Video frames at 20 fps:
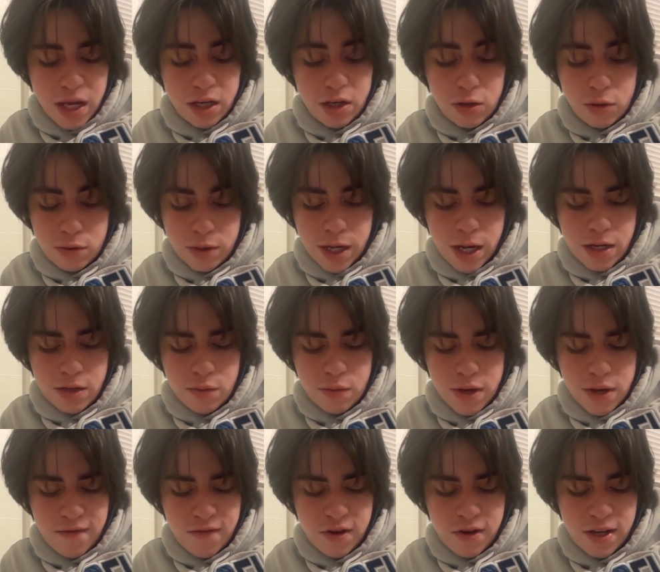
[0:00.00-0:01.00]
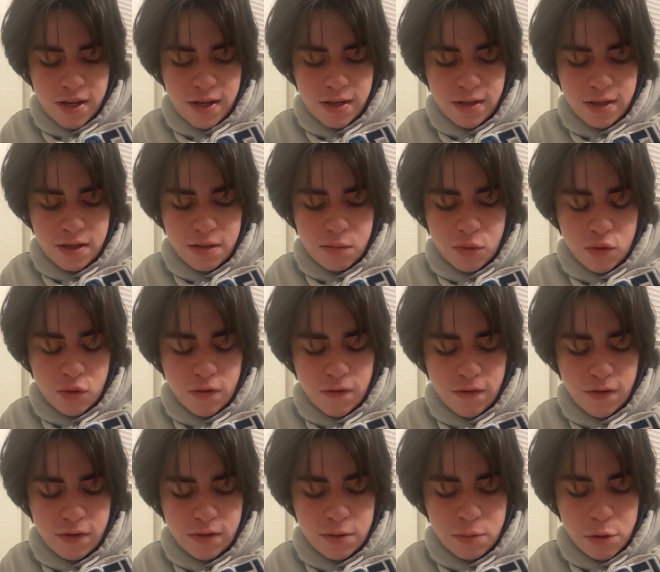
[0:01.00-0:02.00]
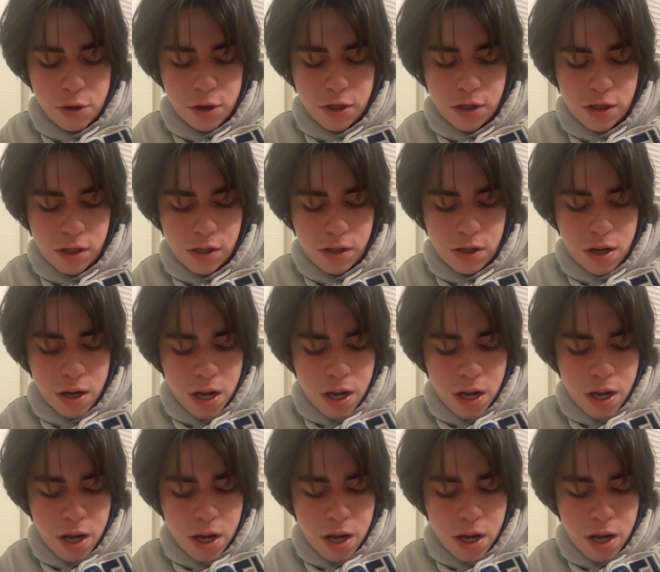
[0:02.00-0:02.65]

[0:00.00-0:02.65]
create whenever he is in a mood of inspiration,